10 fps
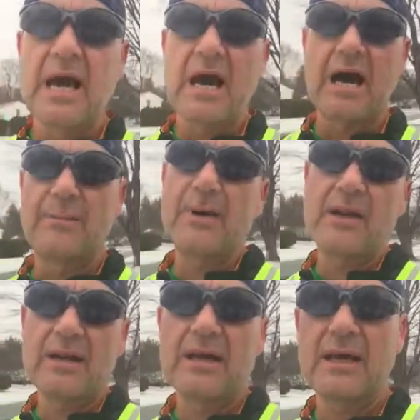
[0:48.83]
Uh,
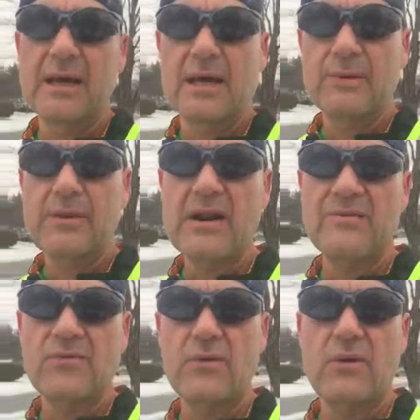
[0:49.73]
but uh, ready
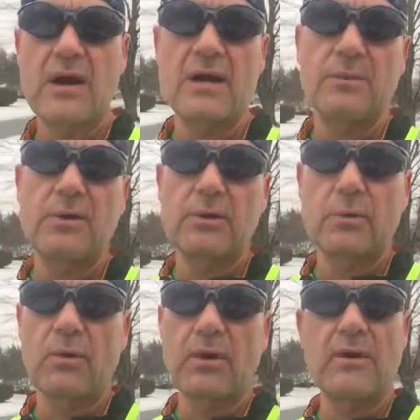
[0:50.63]
for uh, Winter
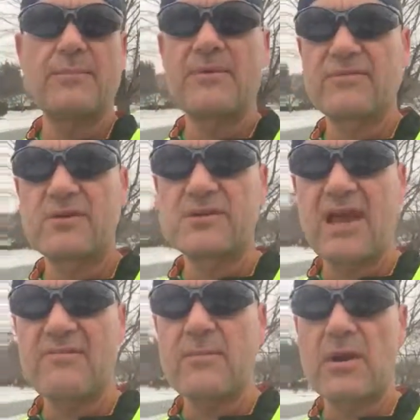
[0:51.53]
Warrior my first
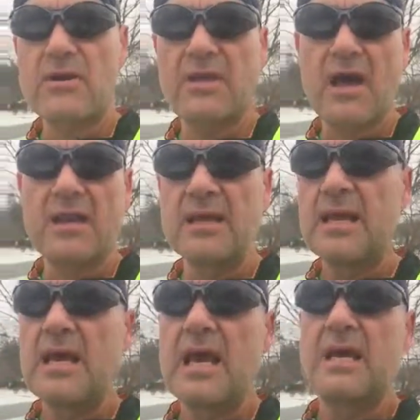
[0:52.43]
half marathon
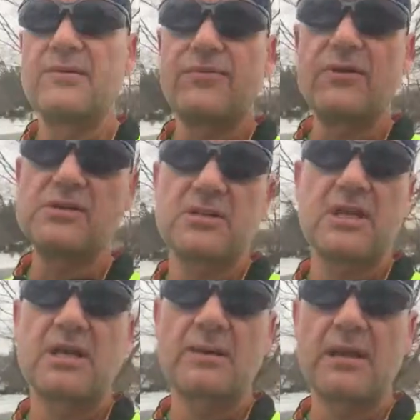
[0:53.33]
in the first
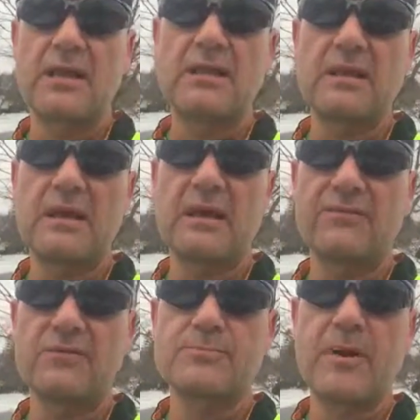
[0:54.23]
in the uh,
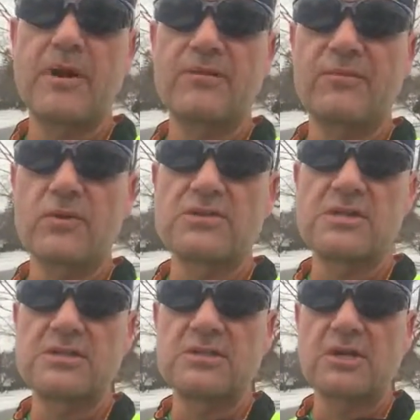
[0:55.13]
first part of the Four
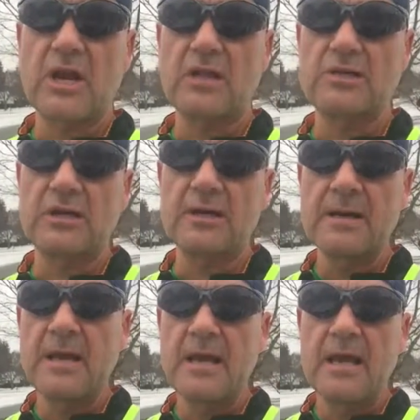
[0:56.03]
Seasons Challenge here
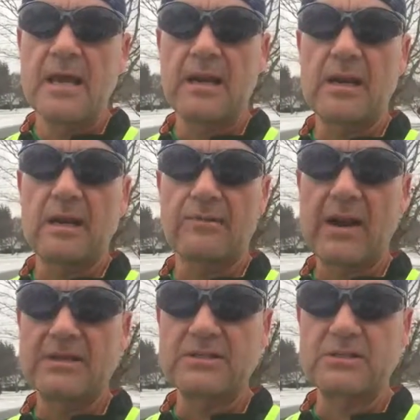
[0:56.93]
in uh,
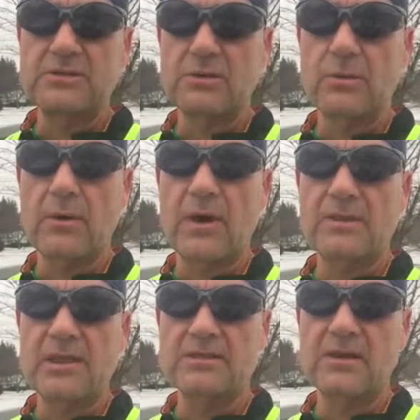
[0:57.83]
Rochester. So uh,
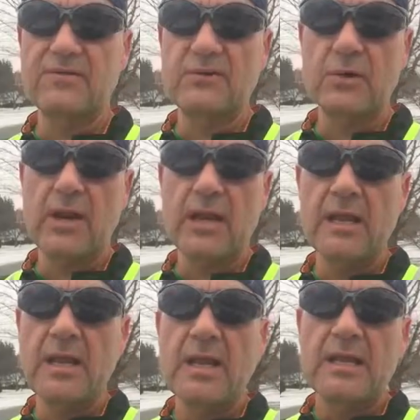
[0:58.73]
thanks again for joining.
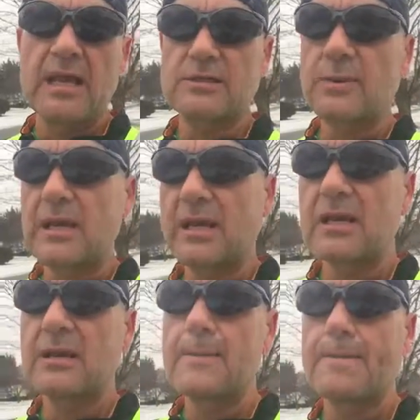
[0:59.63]
Next week,
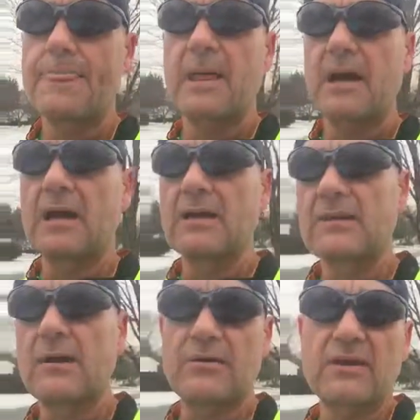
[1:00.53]

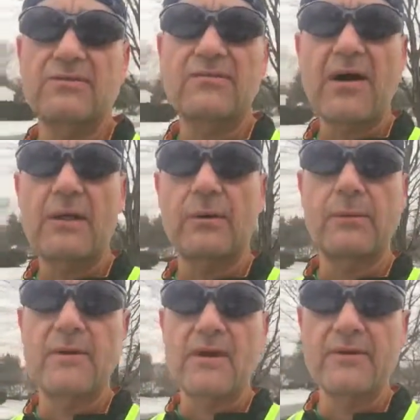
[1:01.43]
that, thanks for following
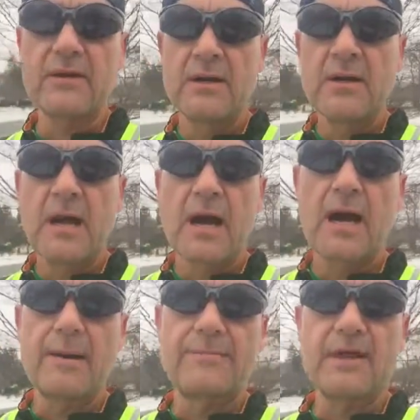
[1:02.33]
me rather.
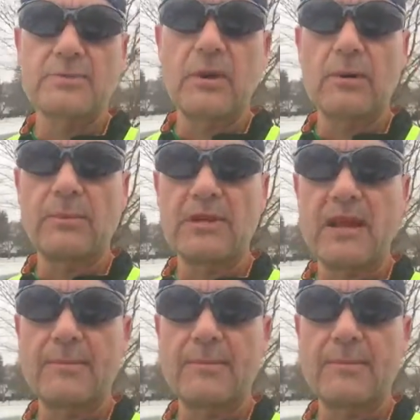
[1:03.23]
Um, next week will be a